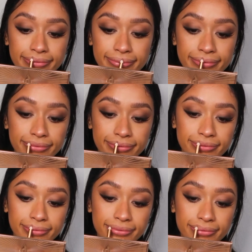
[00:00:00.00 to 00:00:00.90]
I'm taking
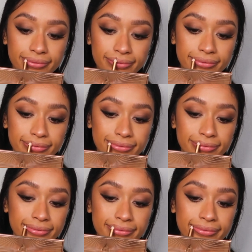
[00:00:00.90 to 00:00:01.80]
the
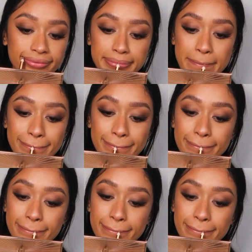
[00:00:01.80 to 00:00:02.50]
iconic nude lip cheat